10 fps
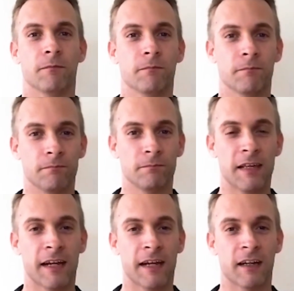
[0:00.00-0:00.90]
take
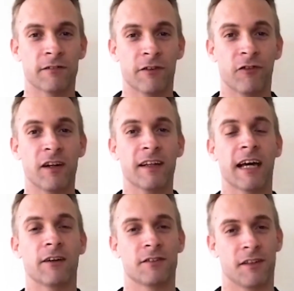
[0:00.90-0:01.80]
care of our
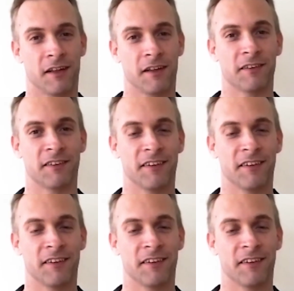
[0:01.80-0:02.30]
freakouts together.